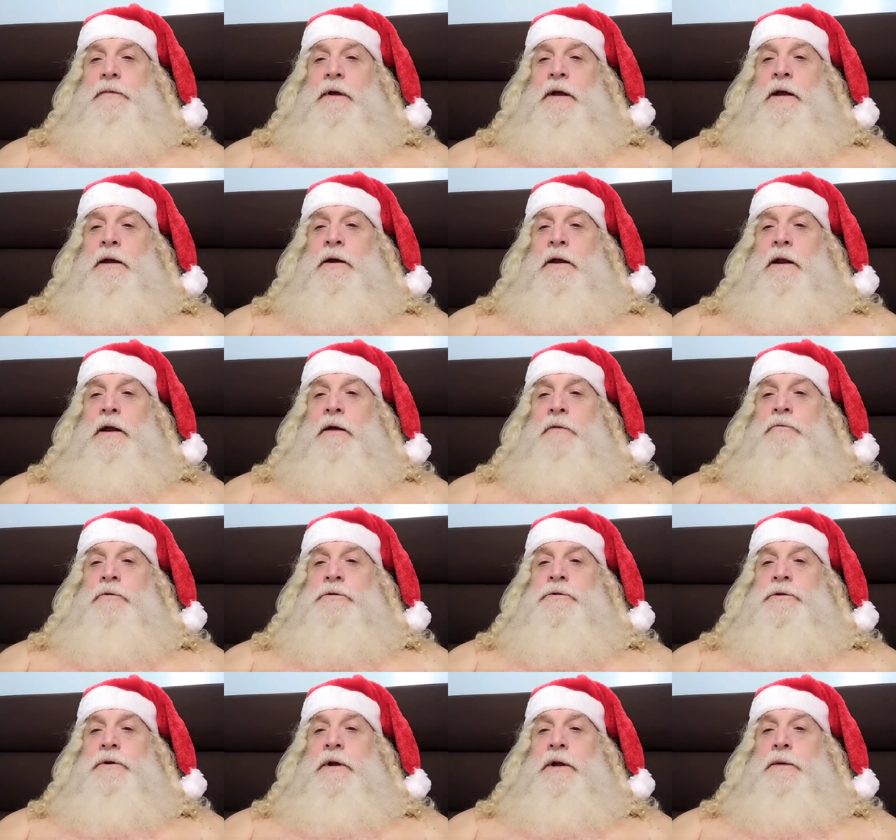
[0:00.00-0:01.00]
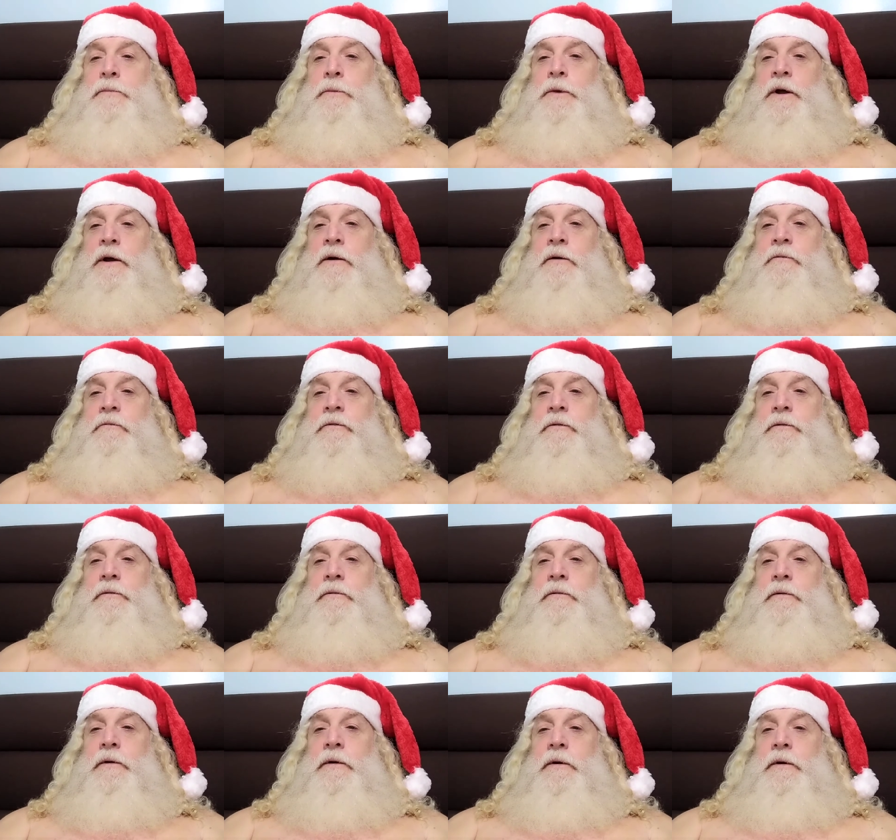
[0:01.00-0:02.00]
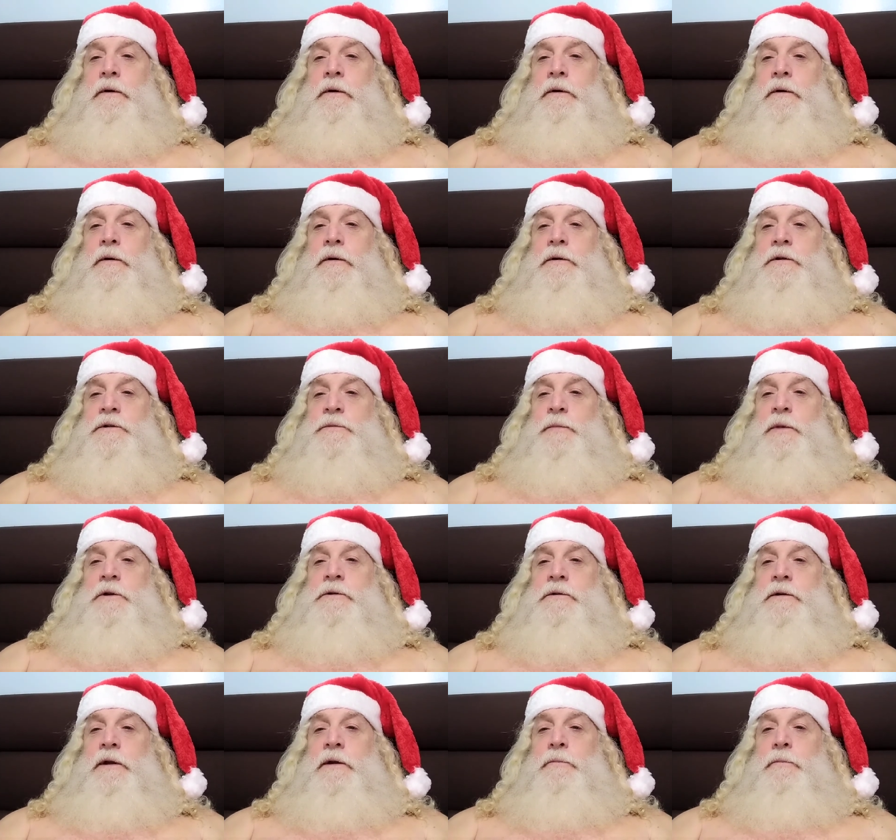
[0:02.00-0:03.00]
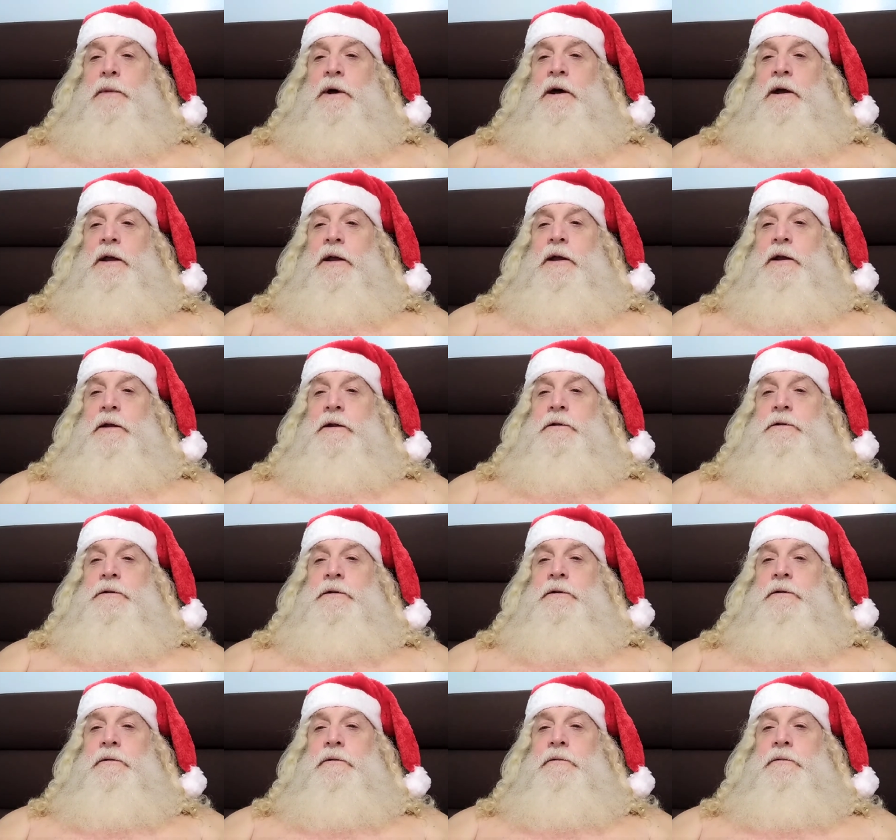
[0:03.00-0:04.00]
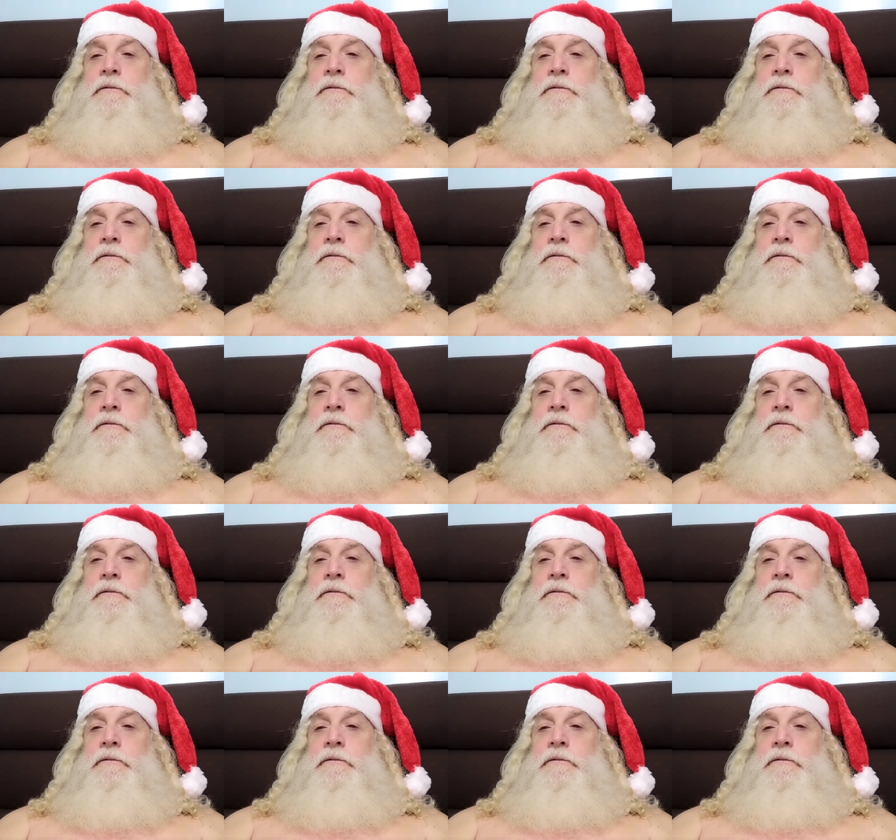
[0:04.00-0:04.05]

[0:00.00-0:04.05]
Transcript: I could ever dreamed of, especially at my age.